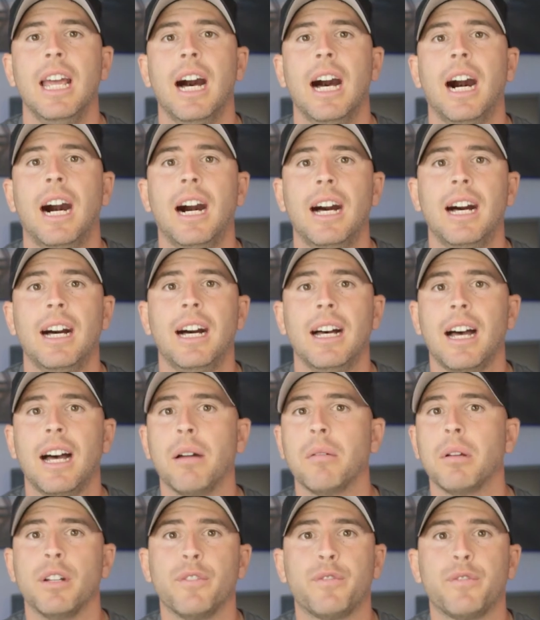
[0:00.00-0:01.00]
Uh, I'm
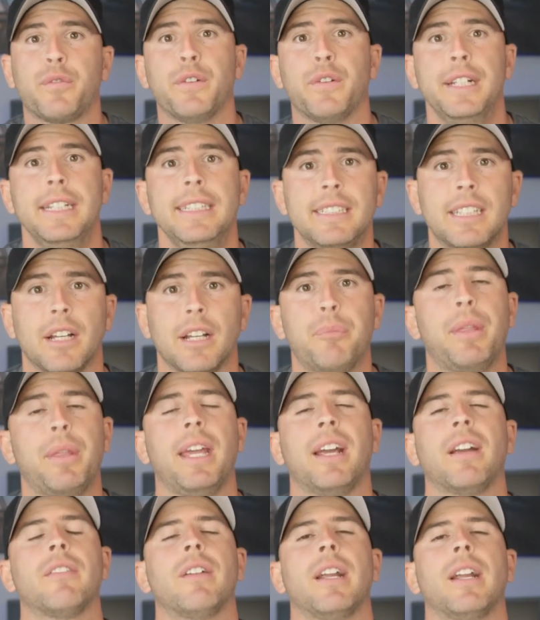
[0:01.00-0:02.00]
gonna freeze up
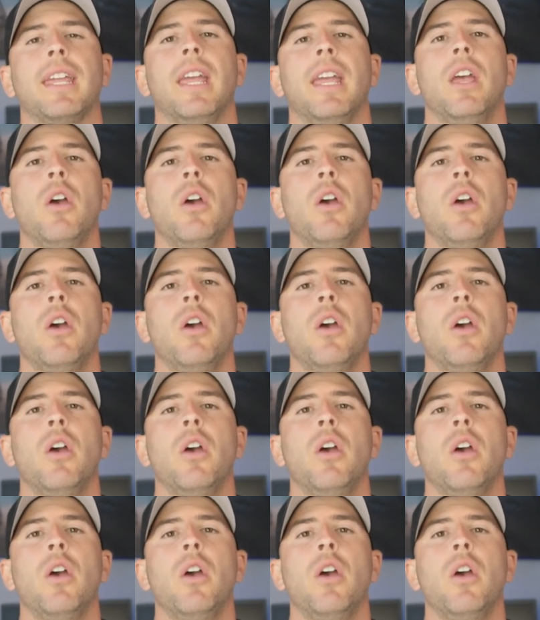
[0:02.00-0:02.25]
there, right?